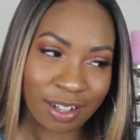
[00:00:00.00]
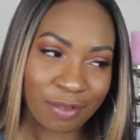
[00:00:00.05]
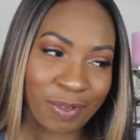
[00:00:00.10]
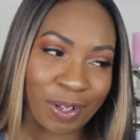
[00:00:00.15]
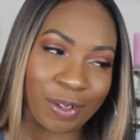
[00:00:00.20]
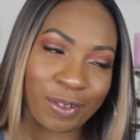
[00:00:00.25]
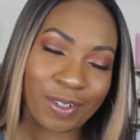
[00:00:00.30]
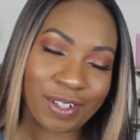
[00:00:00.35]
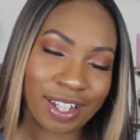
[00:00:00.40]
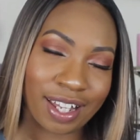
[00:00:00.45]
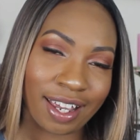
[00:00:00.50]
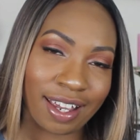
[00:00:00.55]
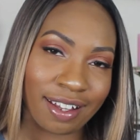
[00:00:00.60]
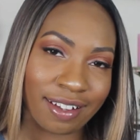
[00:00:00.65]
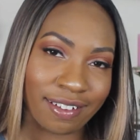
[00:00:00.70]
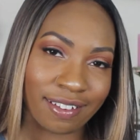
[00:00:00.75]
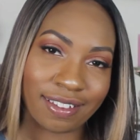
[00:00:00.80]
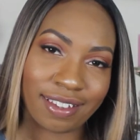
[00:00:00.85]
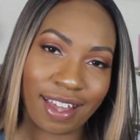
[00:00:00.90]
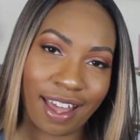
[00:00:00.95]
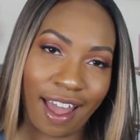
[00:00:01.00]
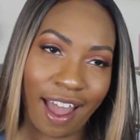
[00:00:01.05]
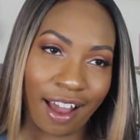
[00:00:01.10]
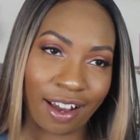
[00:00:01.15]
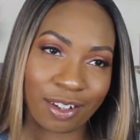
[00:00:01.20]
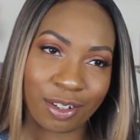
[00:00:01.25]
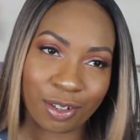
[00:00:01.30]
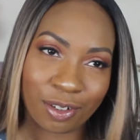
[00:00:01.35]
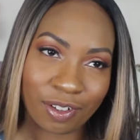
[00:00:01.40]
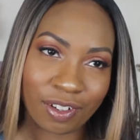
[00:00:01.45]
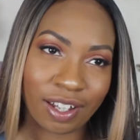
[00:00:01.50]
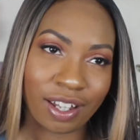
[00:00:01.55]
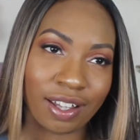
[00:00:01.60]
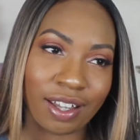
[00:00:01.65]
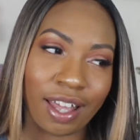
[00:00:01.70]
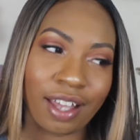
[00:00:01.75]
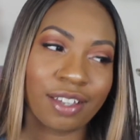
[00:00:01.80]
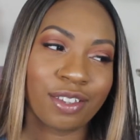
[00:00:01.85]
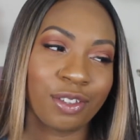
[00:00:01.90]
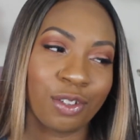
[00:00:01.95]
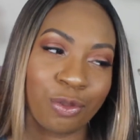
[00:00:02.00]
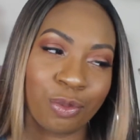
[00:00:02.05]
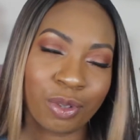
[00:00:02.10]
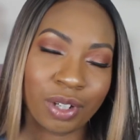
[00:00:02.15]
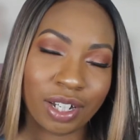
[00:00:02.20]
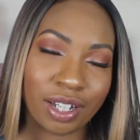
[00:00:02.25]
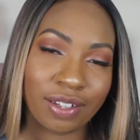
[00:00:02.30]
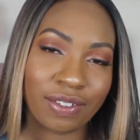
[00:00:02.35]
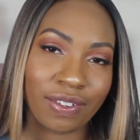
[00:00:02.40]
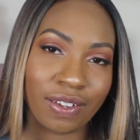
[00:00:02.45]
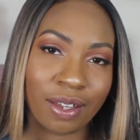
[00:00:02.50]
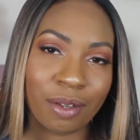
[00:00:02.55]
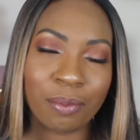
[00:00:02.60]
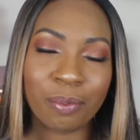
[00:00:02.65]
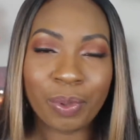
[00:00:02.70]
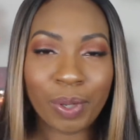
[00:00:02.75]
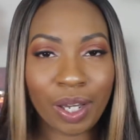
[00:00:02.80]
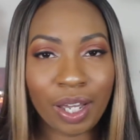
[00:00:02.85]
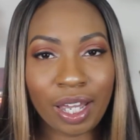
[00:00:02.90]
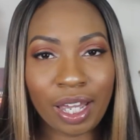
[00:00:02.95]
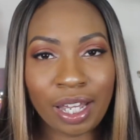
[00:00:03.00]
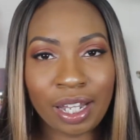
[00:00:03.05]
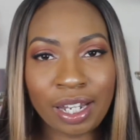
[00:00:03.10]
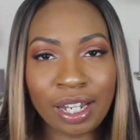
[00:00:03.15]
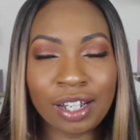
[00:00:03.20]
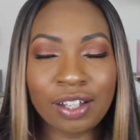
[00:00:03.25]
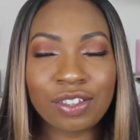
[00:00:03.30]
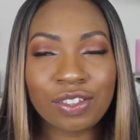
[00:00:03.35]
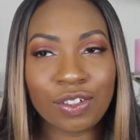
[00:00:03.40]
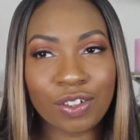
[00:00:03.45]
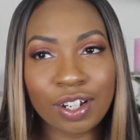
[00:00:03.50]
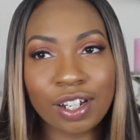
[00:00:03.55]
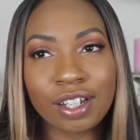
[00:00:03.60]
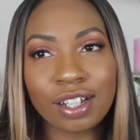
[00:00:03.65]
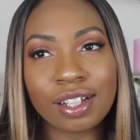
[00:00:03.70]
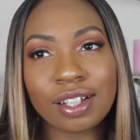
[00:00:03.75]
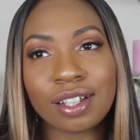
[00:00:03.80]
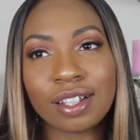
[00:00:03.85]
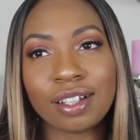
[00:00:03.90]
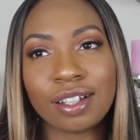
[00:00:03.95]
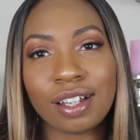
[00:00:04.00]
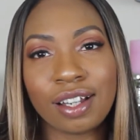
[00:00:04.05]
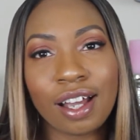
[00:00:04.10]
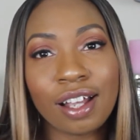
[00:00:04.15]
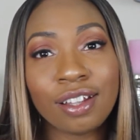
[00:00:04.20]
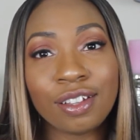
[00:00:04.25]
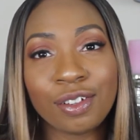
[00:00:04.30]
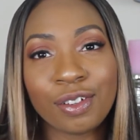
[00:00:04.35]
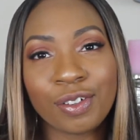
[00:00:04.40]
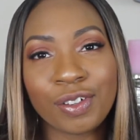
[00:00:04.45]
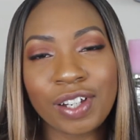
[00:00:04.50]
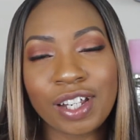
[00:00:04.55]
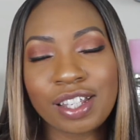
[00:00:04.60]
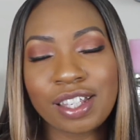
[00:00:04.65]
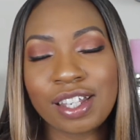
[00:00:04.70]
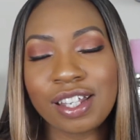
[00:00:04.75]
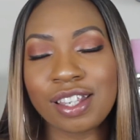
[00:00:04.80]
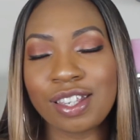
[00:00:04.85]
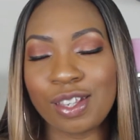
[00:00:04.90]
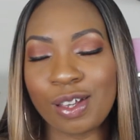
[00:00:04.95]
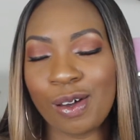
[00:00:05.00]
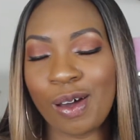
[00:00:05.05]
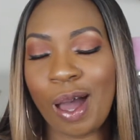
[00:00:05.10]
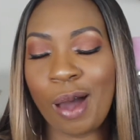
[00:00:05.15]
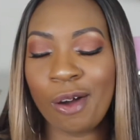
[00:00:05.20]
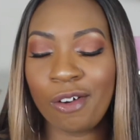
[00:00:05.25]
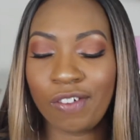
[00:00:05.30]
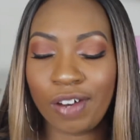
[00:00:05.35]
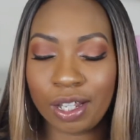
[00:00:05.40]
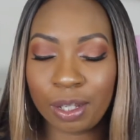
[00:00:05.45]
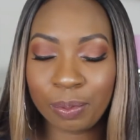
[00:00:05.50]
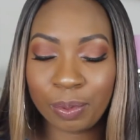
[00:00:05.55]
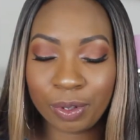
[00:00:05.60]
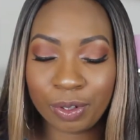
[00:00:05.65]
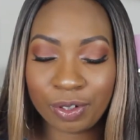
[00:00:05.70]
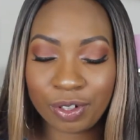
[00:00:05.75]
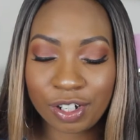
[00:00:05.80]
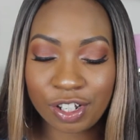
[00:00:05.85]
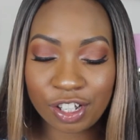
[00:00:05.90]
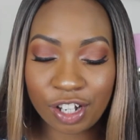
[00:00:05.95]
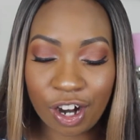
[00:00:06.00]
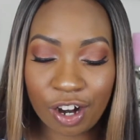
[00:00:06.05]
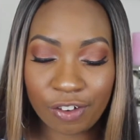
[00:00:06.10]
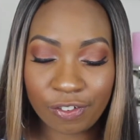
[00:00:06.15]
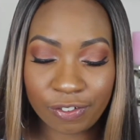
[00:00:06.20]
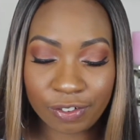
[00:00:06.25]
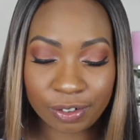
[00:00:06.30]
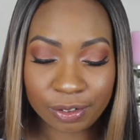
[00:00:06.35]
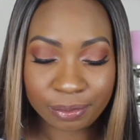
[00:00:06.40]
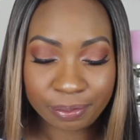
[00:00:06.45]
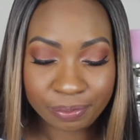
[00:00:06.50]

I'm not gonna say it looks actually like super decent, but it's gonna look a little decent, so I would rather put on a scarf.